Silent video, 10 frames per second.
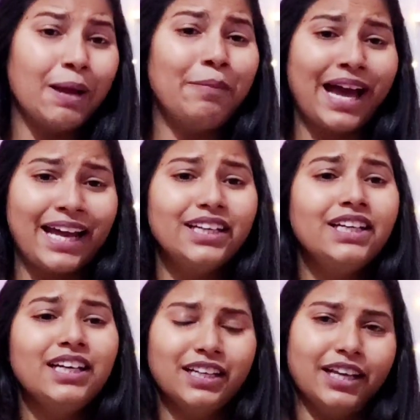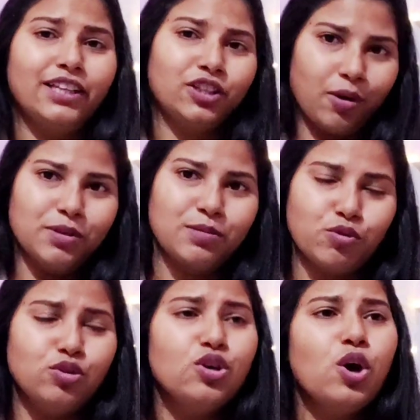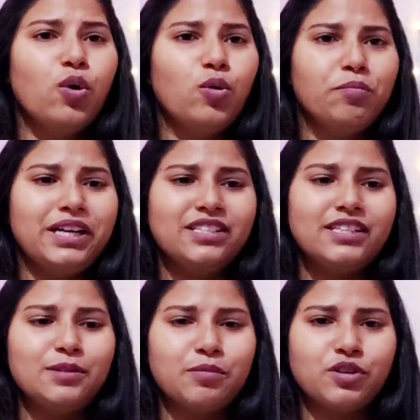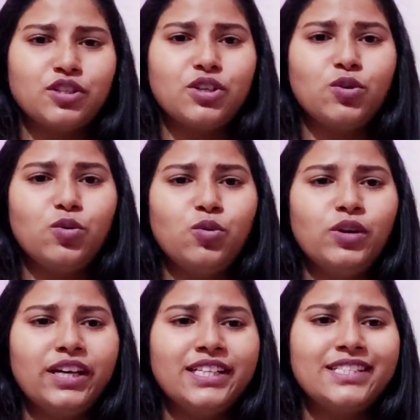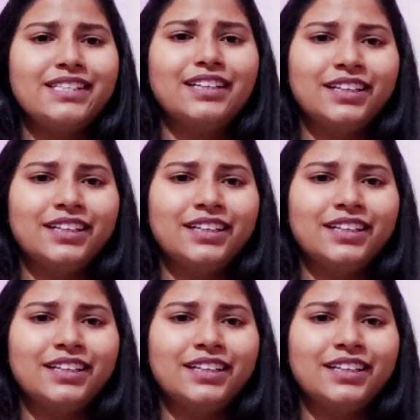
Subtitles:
man like Thomas More, who meets this person who is